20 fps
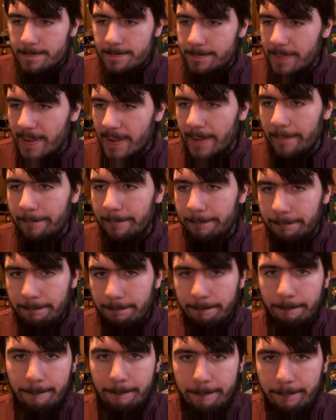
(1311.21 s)
But
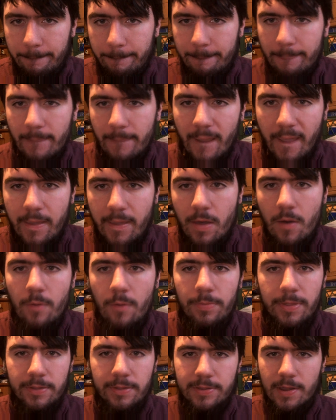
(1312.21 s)
I
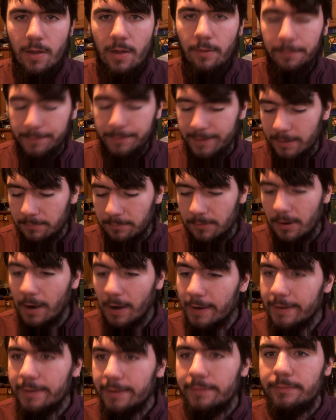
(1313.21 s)
hope this helped
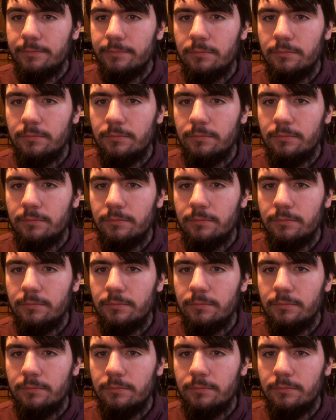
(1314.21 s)
someone.